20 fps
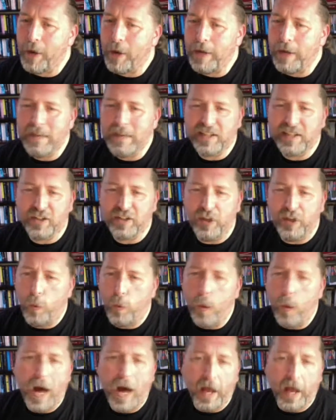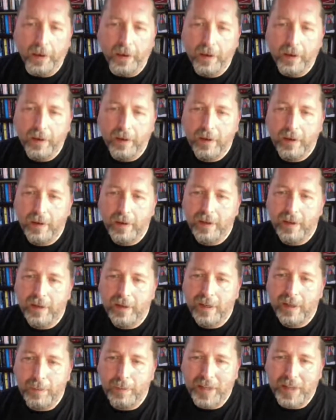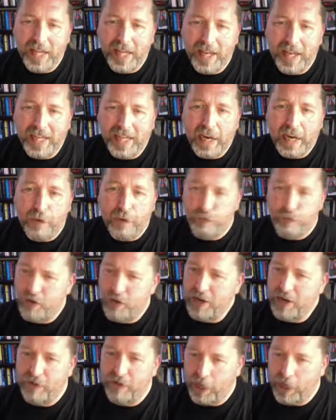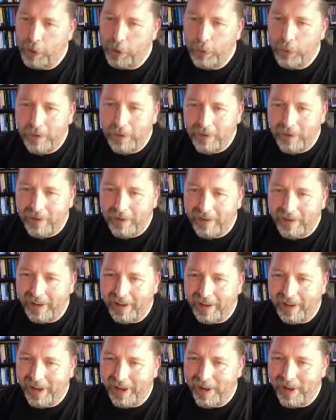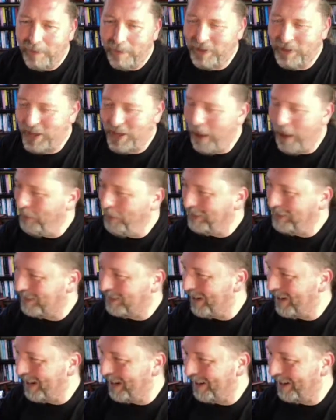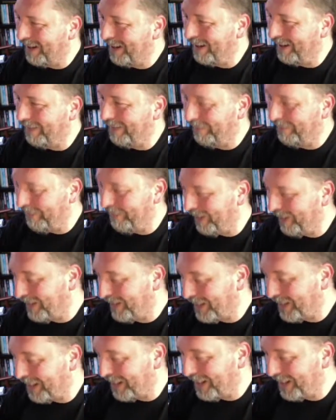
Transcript: miss on a 1, but then they get a reroll. So it's like right.